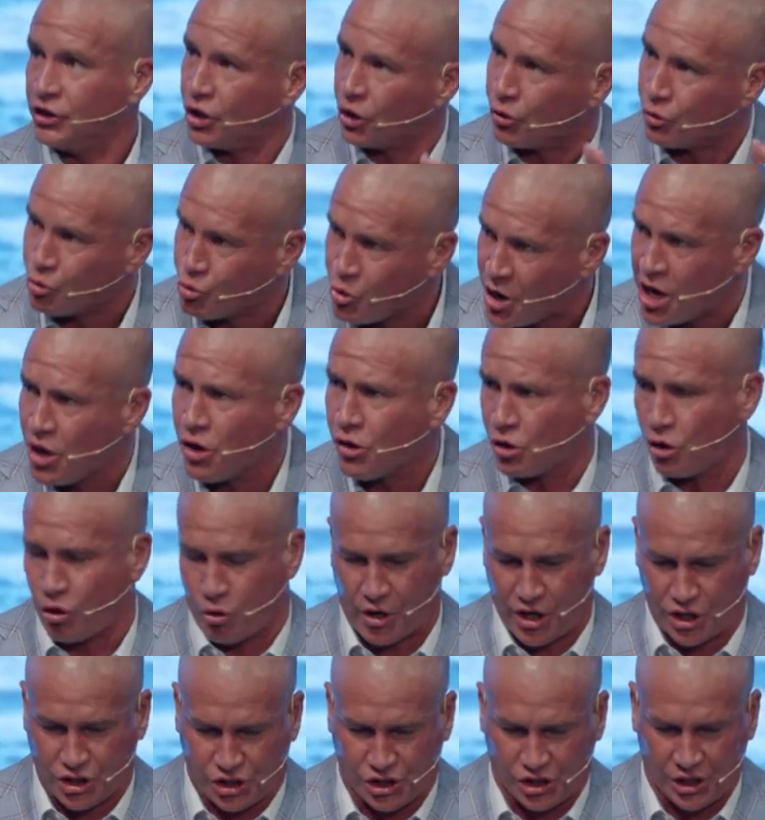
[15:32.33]
The real
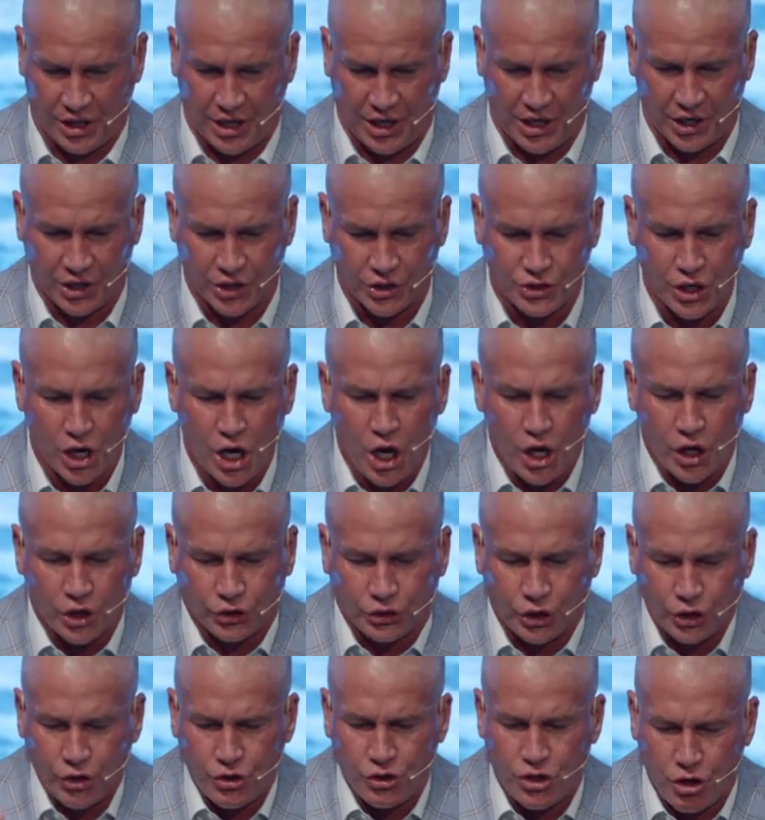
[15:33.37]
question is
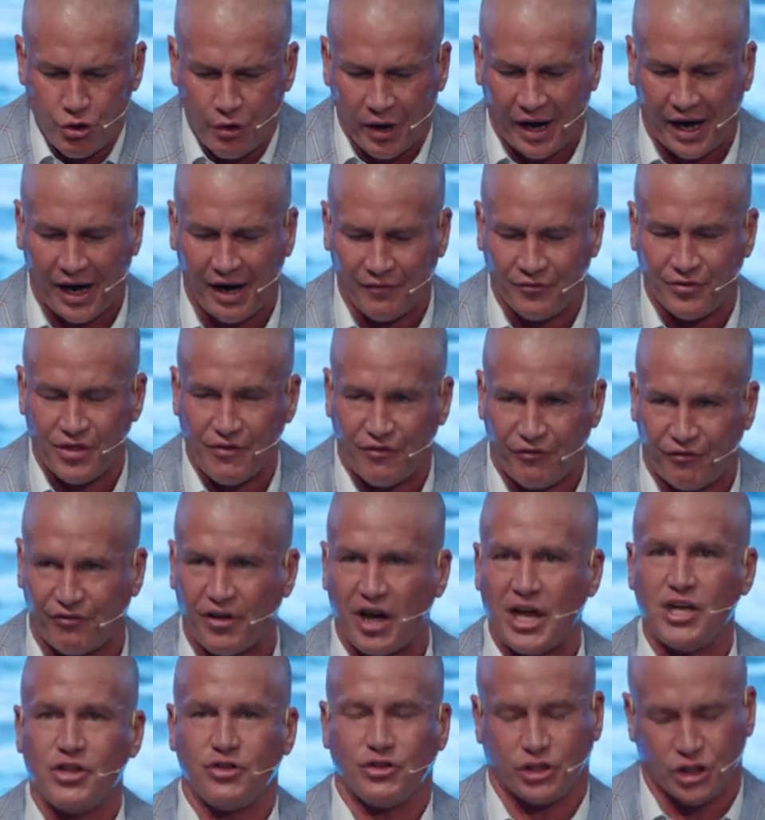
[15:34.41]
do you have the
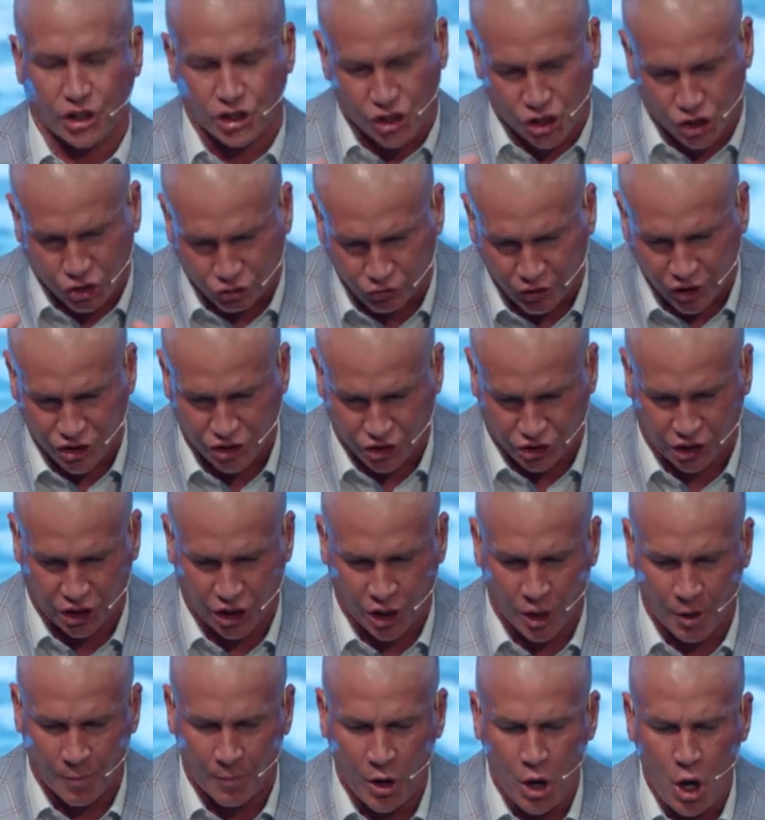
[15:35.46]
faith to trust
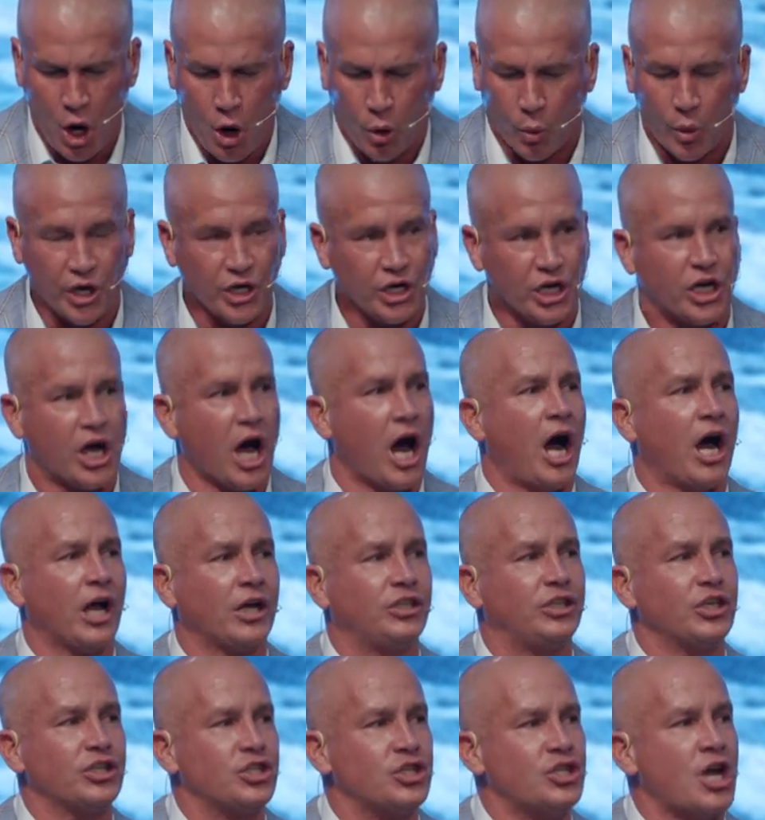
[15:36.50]
Him when God
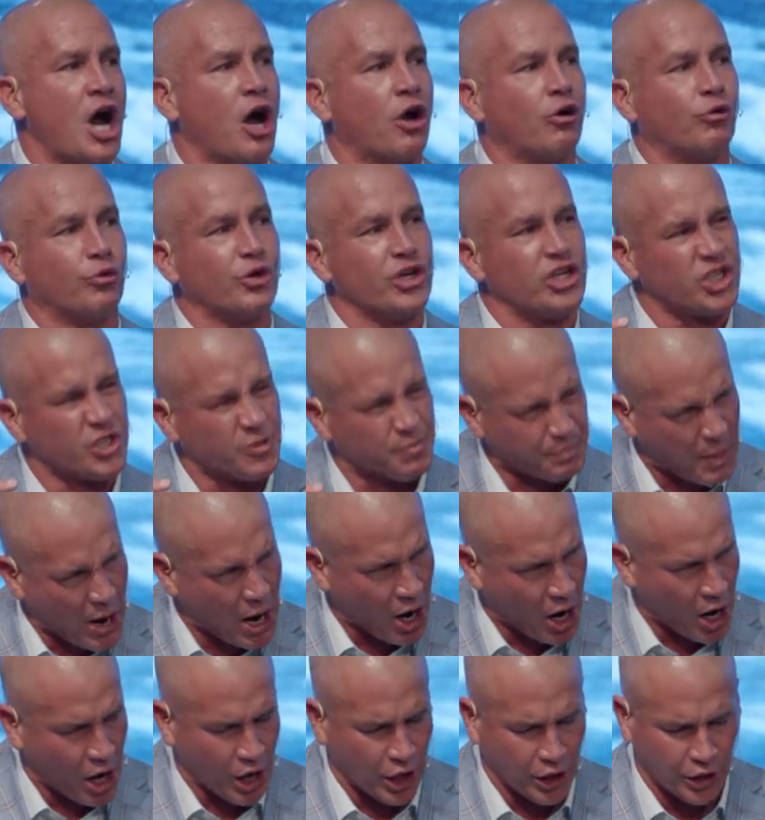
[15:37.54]
does not
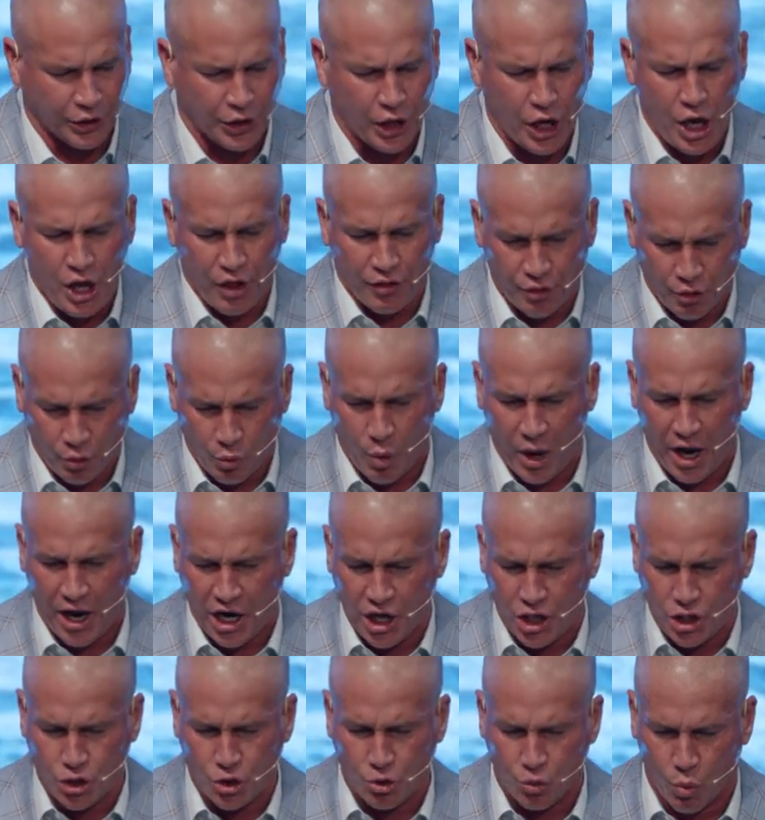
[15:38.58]
respond the way
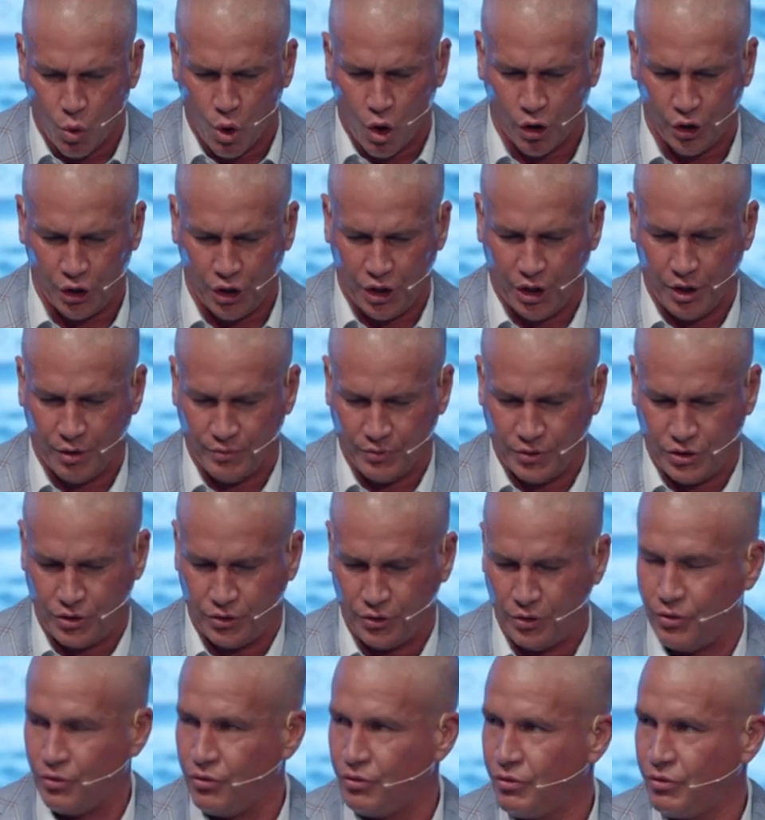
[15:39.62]
you want Him to?